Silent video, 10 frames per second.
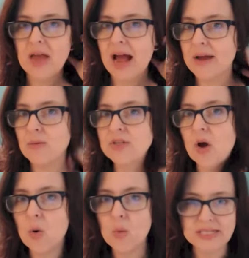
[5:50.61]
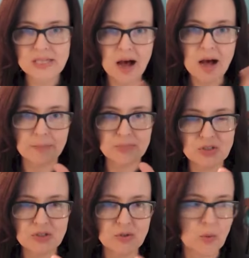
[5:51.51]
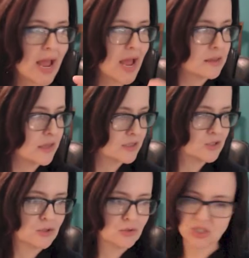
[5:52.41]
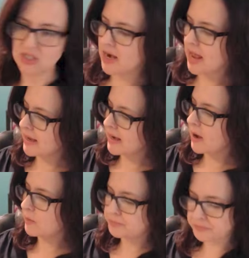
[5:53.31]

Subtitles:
I was always up two. I had like two just kind of hanging out.